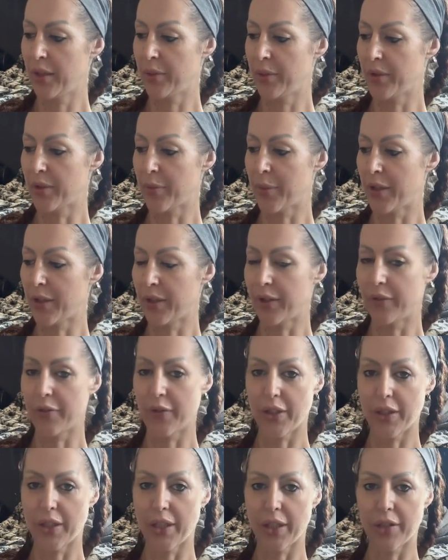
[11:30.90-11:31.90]
it was apparently
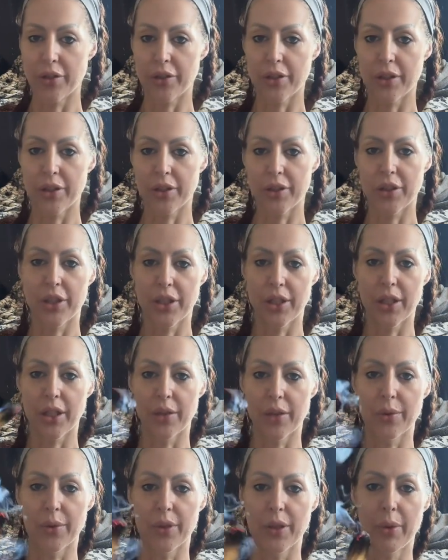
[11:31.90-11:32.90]
very dangerous to
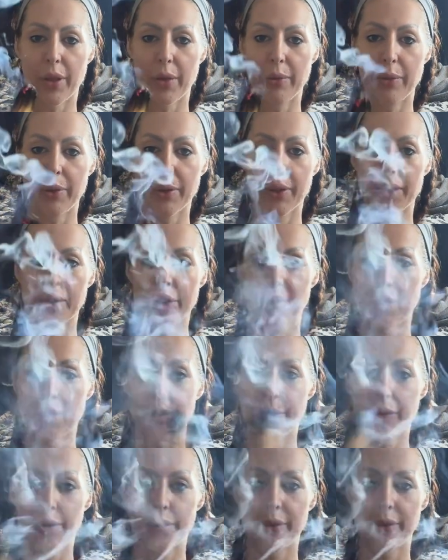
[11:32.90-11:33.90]
share with the public,
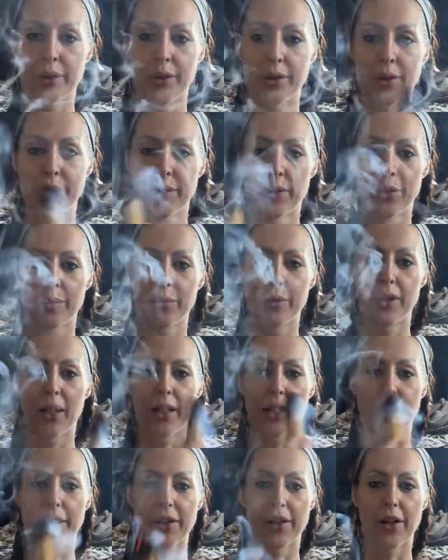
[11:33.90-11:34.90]
so we'll
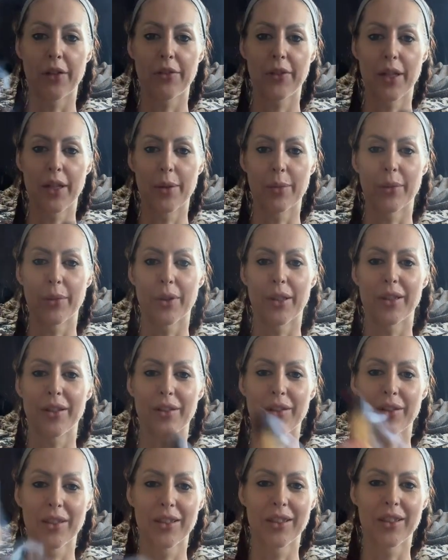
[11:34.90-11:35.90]
light it off camera
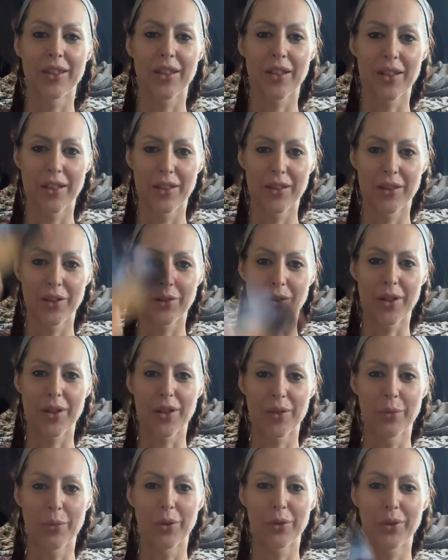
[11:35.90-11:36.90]
and you can just enjoy
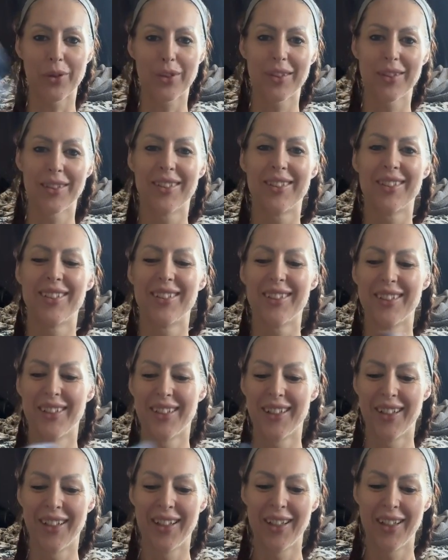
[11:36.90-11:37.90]
the smoke.
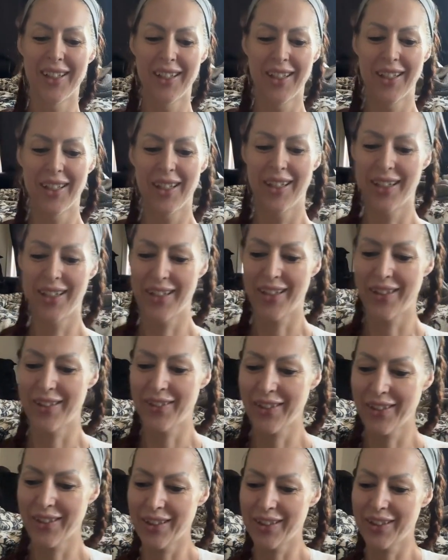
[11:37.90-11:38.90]

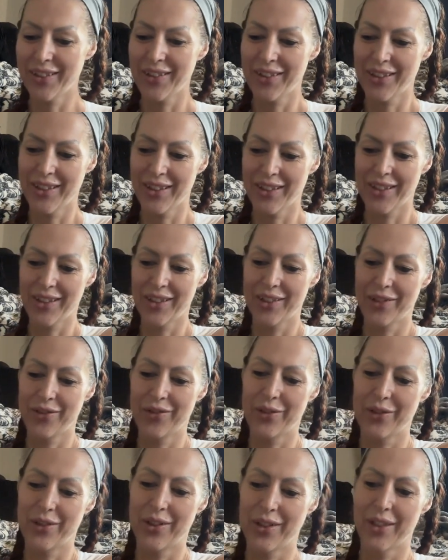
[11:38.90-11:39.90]
I'm gonna use this
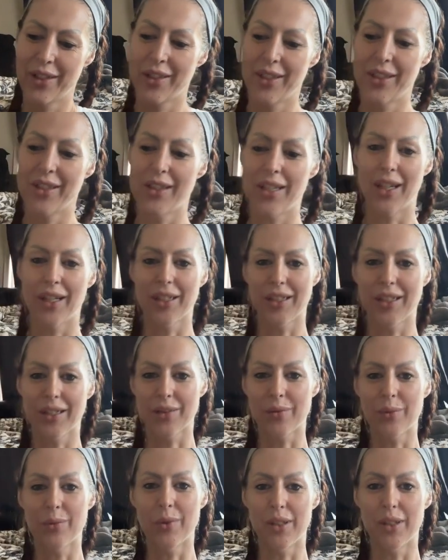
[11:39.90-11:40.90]
for the deck
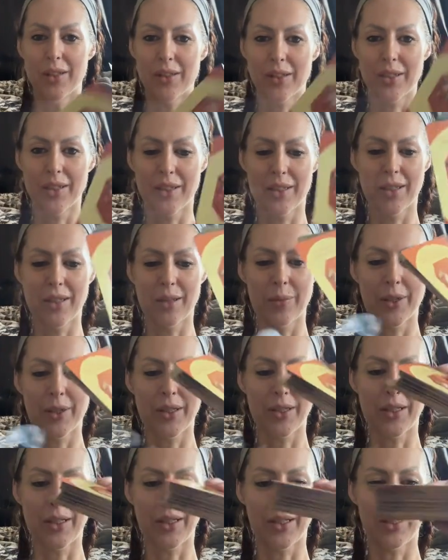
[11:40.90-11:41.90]
as well because it's
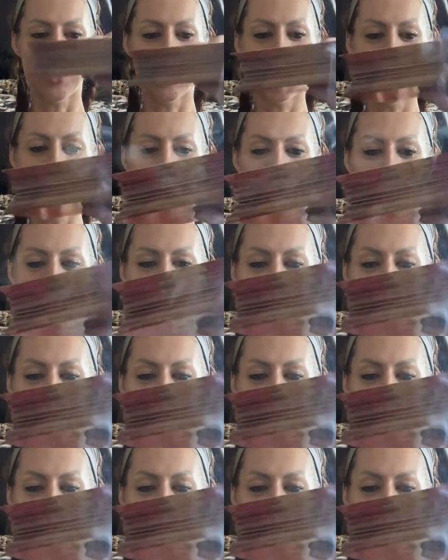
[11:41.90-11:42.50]
been sitting